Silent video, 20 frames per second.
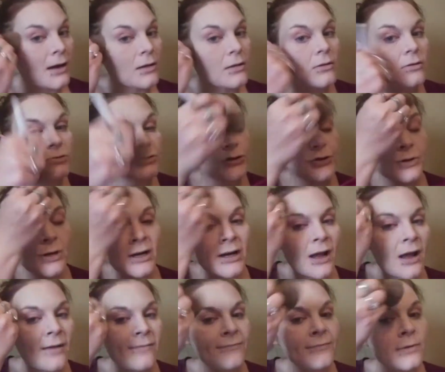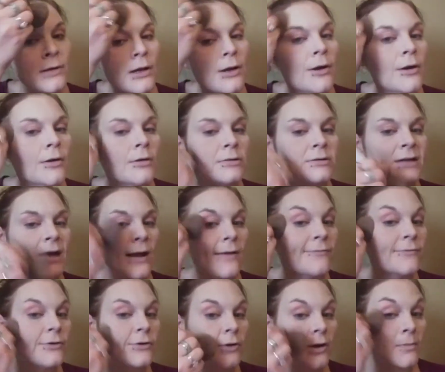a little trick I've learned
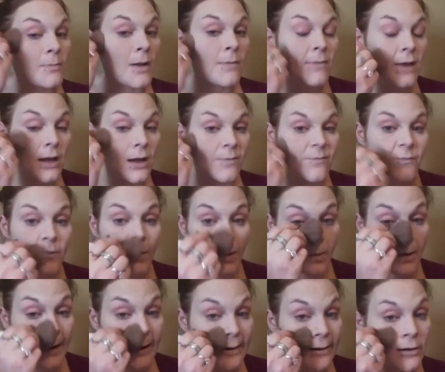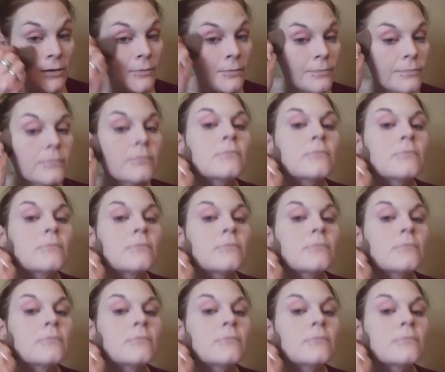after doing my makeup for a while,